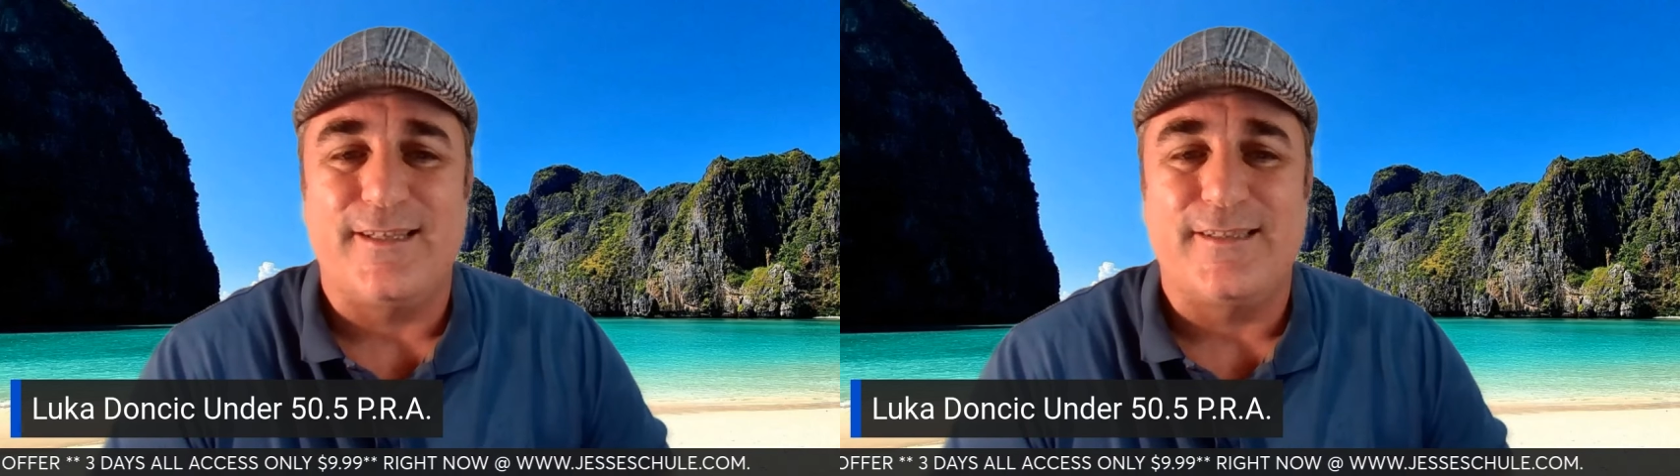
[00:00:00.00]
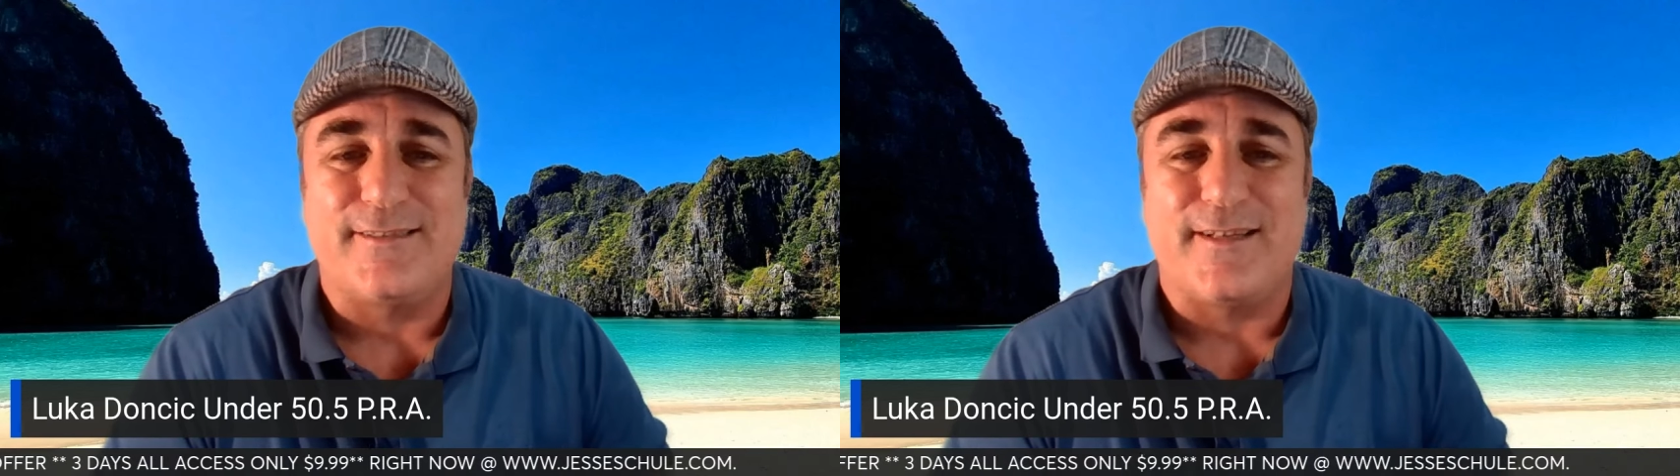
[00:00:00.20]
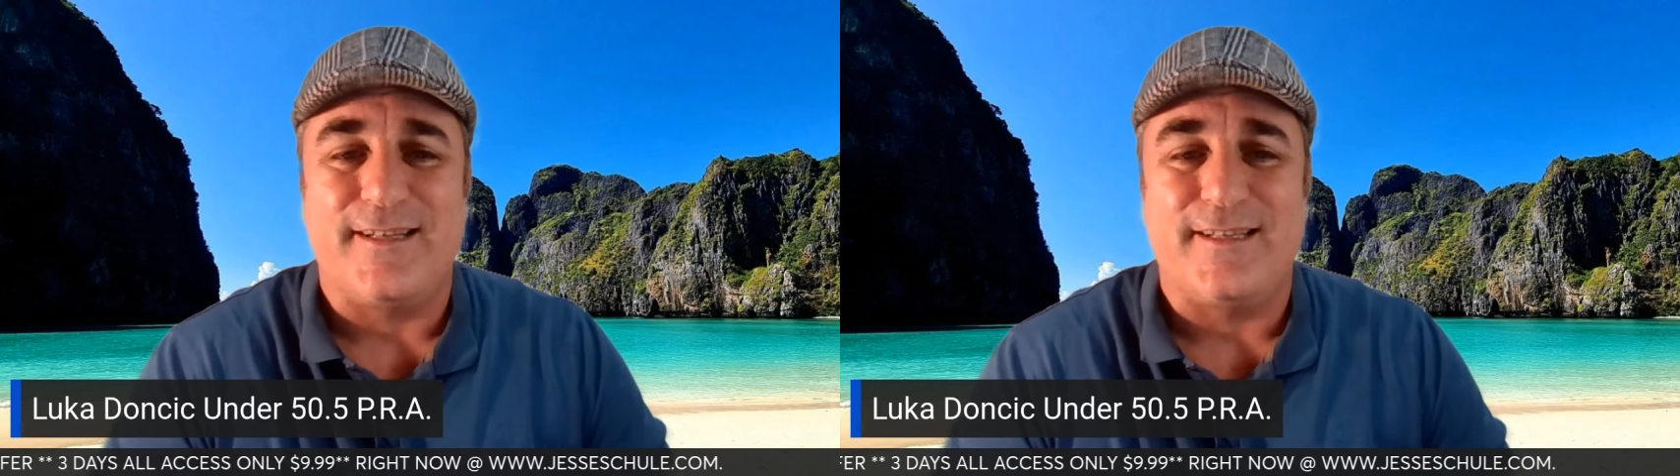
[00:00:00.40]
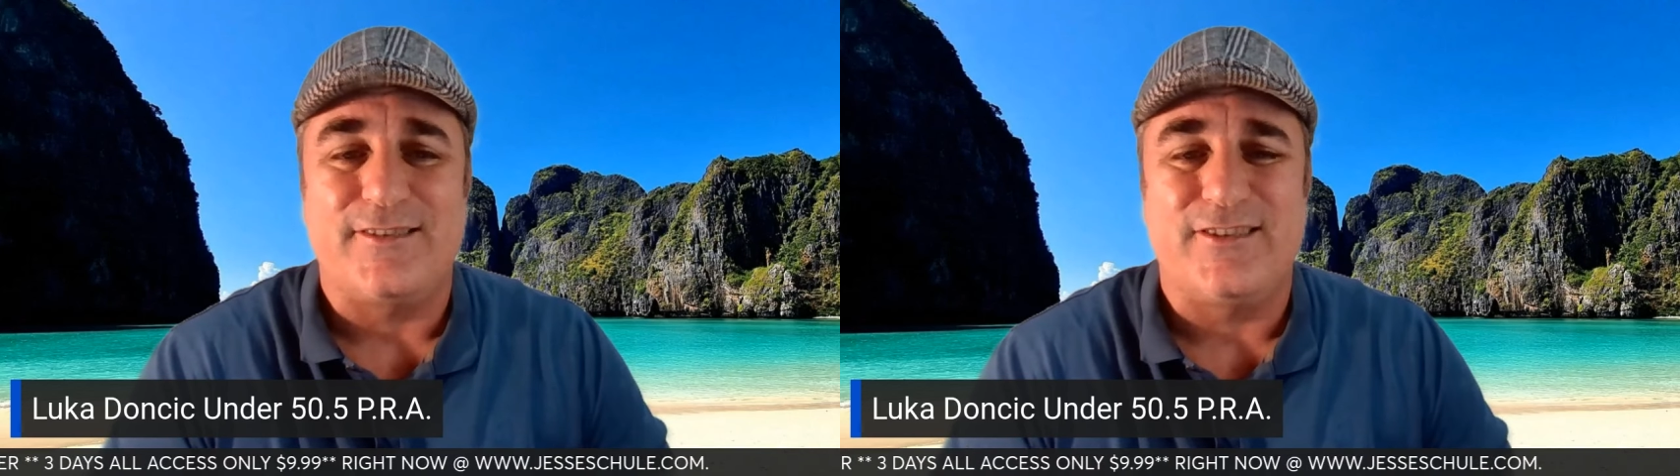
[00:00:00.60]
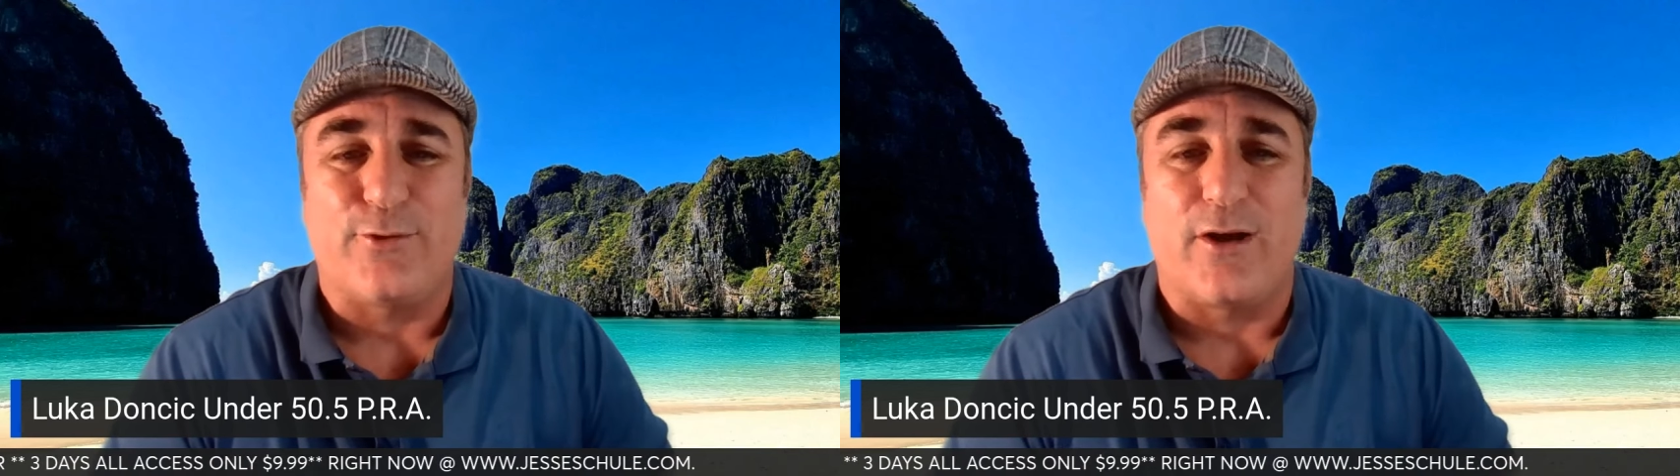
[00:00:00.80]
is that
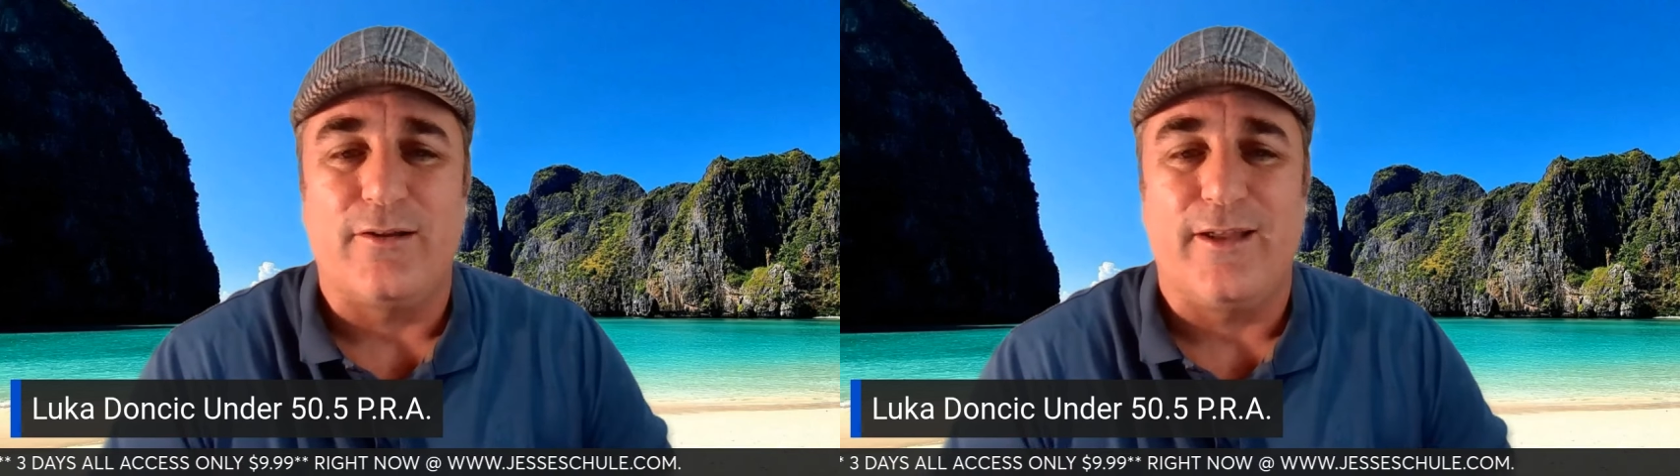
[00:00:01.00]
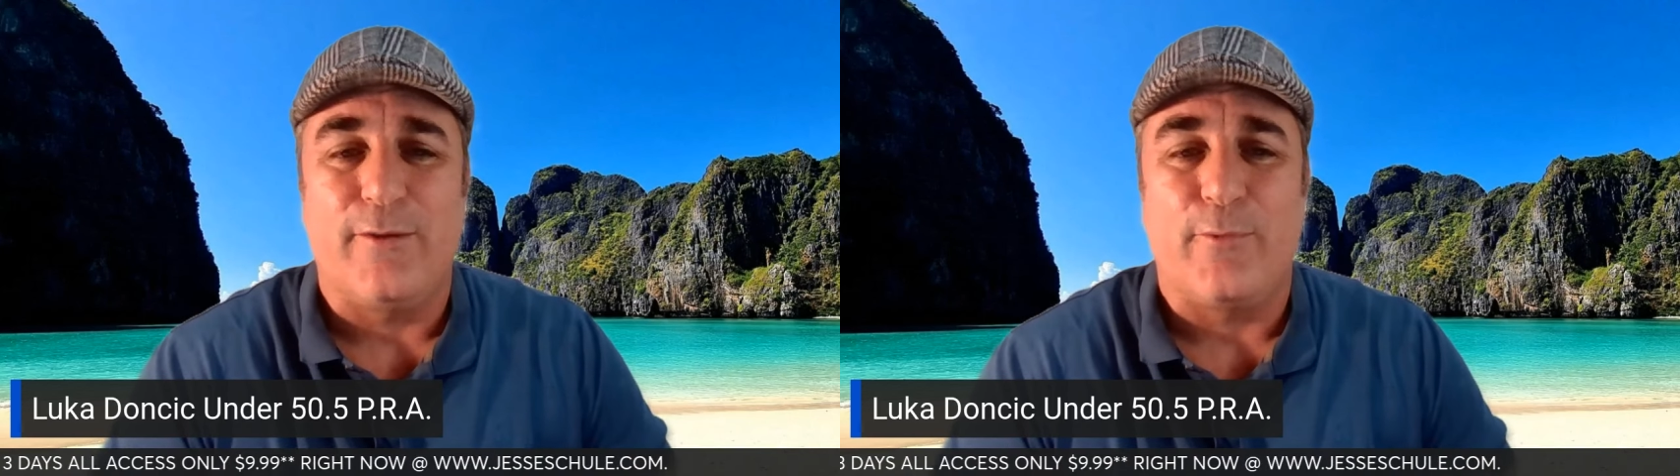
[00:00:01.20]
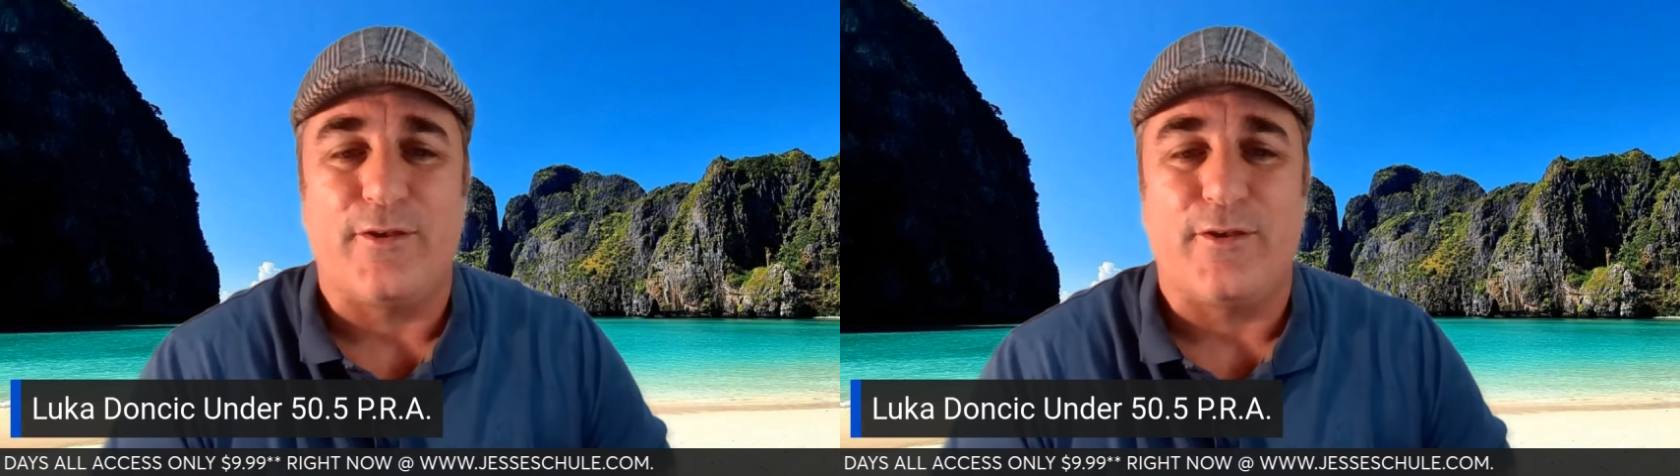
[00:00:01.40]
he's struggling